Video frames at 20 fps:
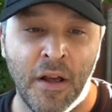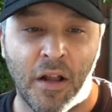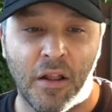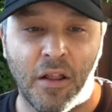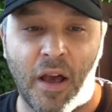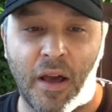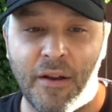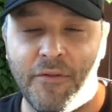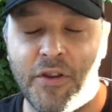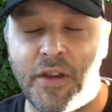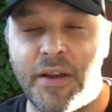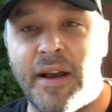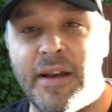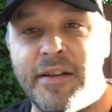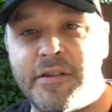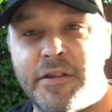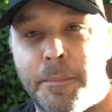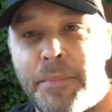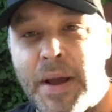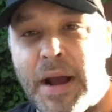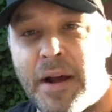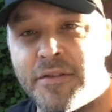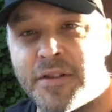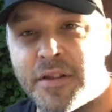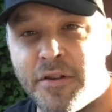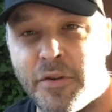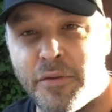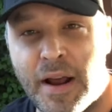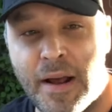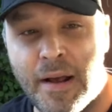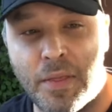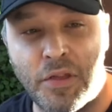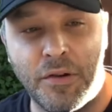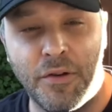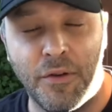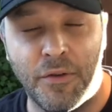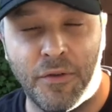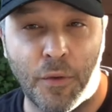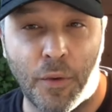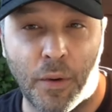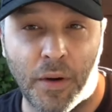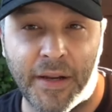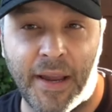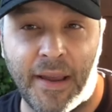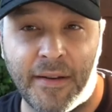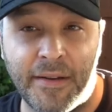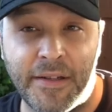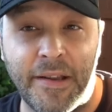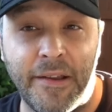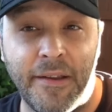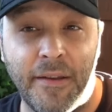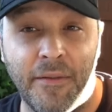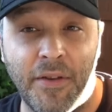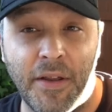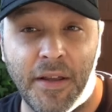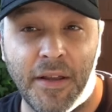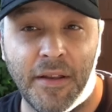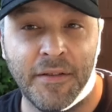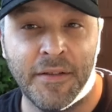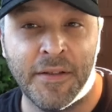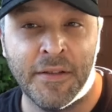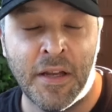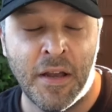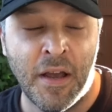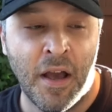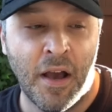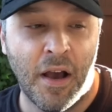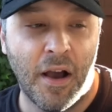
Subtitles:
A lot of you guys are bouncing around the new 4K TVs,